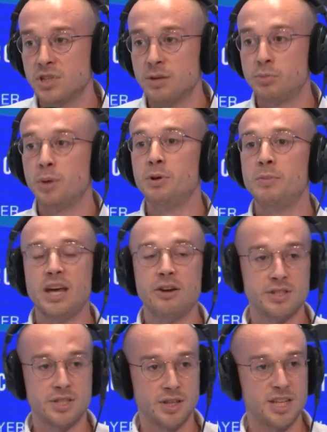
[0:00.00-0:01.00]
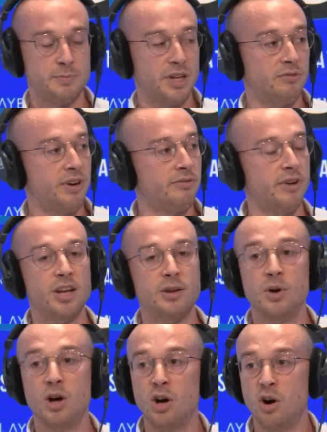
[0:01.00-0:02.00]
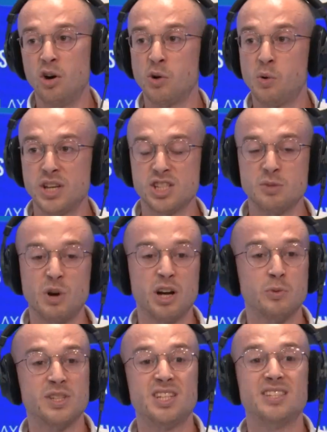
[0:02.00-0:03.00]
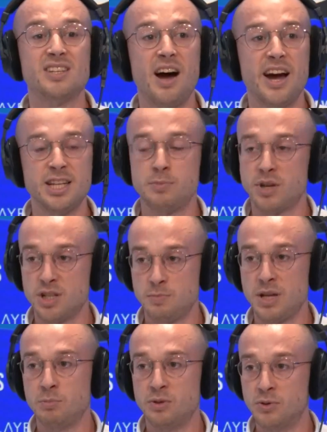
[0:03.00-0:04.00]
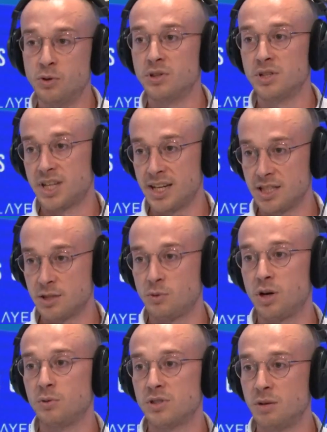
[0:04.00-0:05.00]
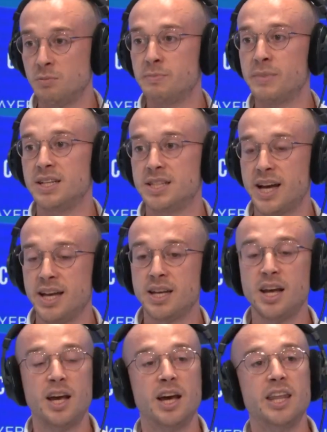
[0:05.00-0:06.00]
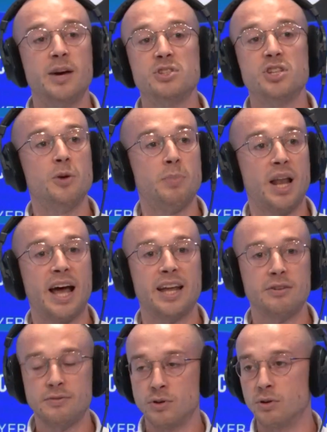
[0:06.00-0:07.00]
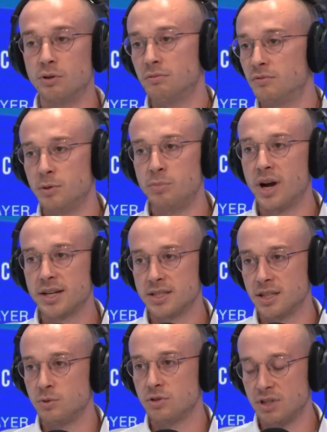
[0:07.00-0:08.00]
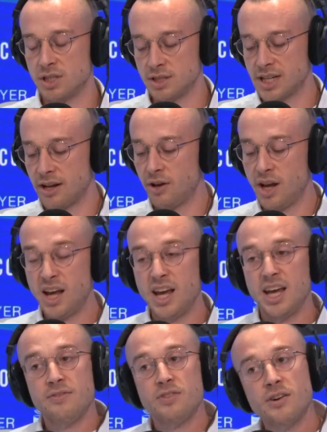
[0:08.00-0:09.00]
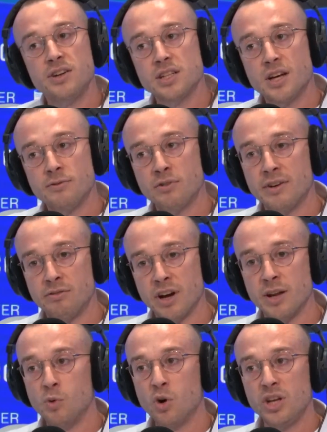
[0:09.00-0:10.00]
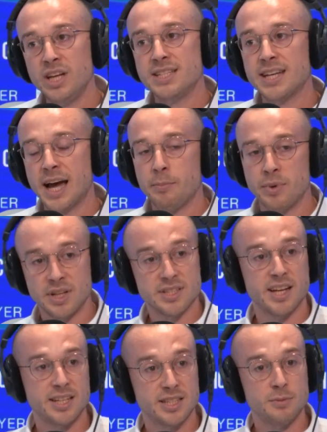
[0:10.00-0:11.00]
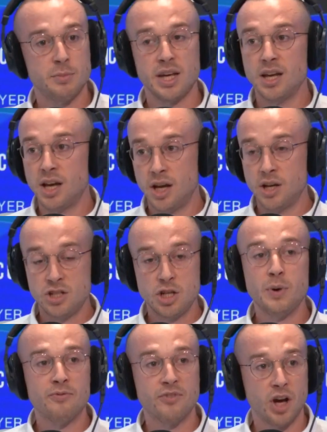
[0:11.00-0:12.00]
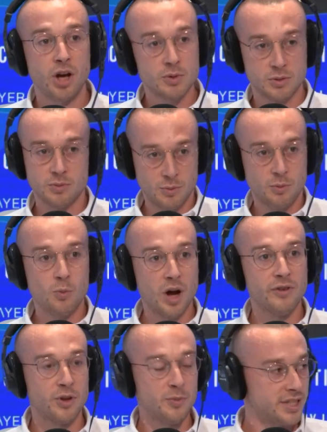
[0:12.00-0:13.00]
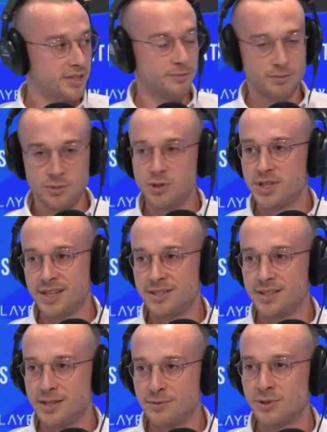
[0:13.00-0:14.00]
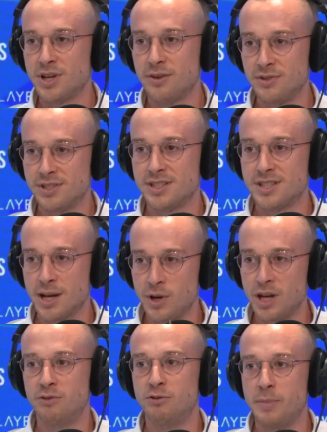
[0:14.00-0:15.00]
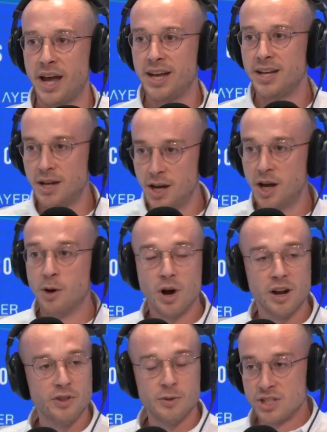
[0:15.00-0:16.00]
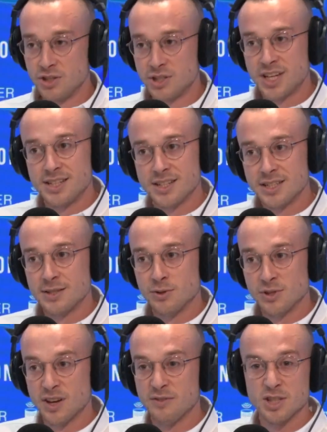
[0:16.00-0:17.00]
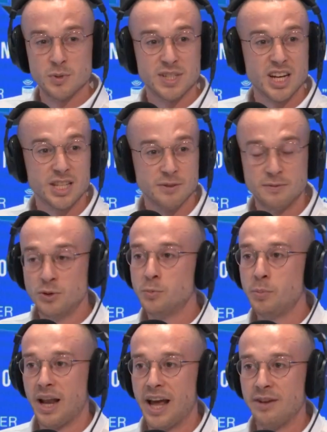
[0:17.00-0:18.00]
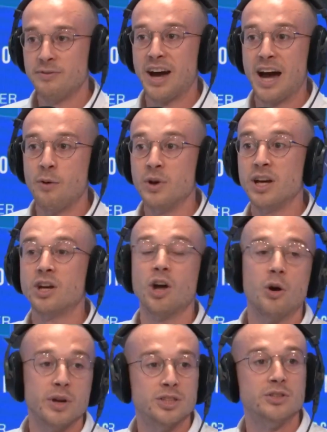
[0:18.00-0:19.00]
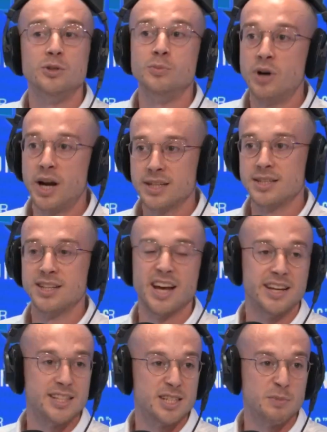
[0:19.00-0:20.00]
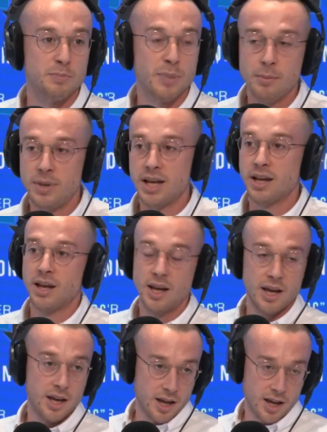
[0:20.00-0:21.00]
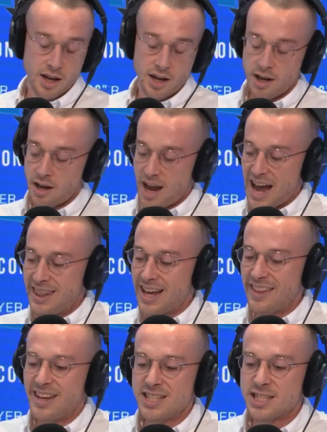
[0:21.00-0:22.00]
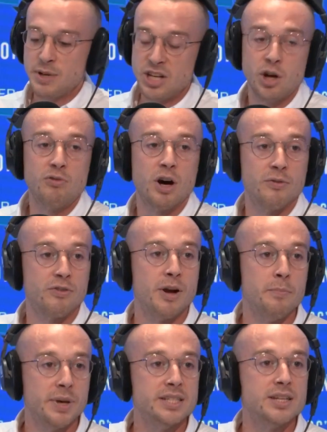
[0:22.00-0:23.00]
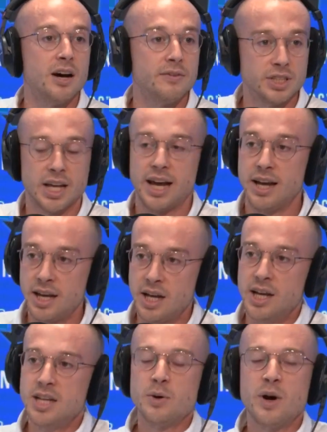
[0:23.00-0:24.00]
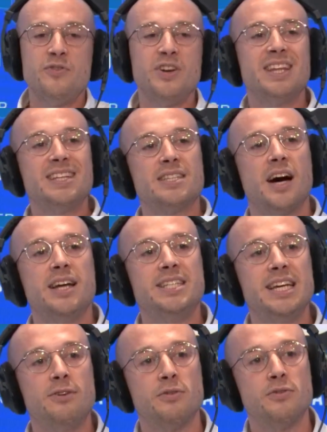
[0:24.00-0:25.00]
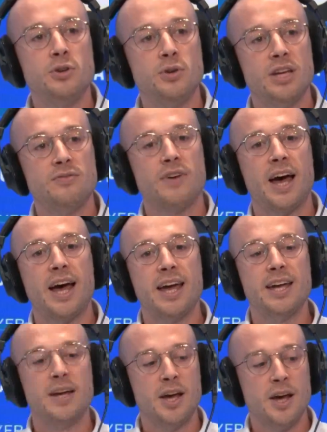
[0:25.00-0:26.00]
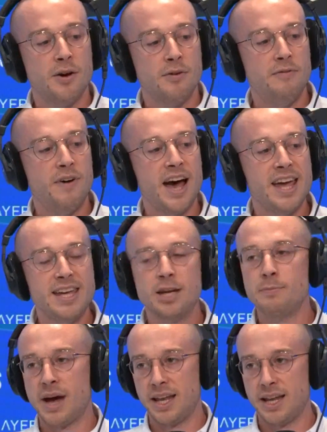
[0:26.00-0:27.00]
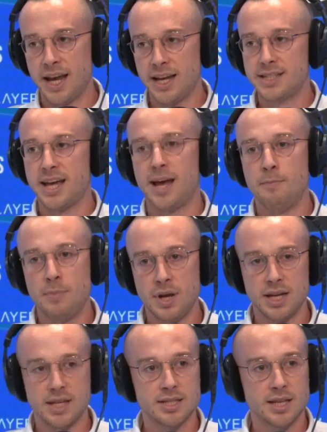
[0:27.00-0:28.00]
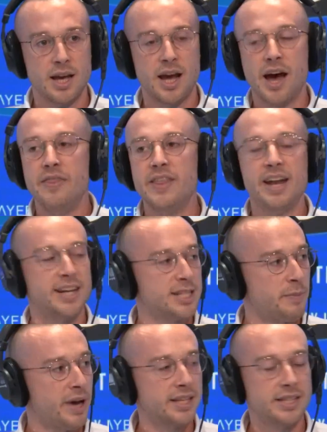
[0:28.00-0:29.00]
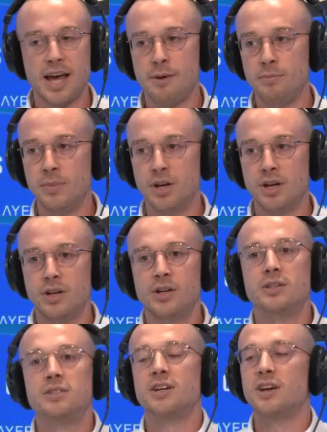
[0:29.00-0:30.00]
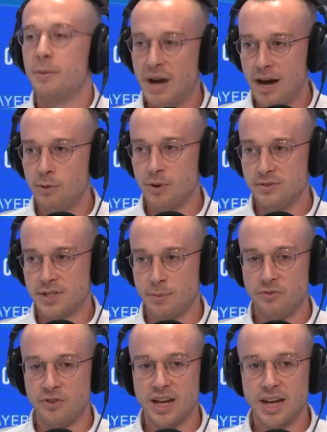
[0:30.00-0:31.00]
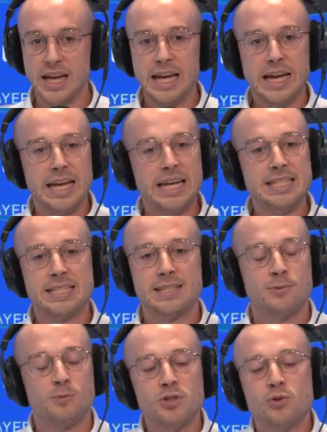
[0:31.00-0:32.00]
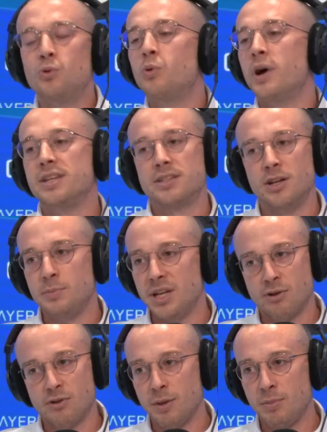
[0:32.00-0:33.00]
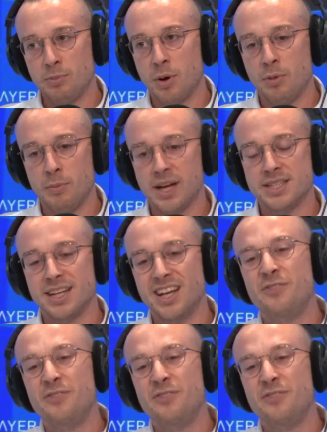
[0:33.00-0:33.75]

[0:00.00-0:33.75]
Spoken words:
So the problem here is that there's been a referendum on a question where it was designed because people thought the status quo was going to be maintained, and there was no plan for Brexit that was written down. If there is another referendum, what needs to happen is there needs to be two envelopes. One of them is you send to the civil servants to say we're going to remain. And one of them is you send to the civil servants, which has a full plan for how we are going to do Brexit. That needs to be public. And there needs to be no role for MPs after that. So I think this idea of you give a vague mandate to MPs and then expect them to come out with something was always going to be incredibly problematic.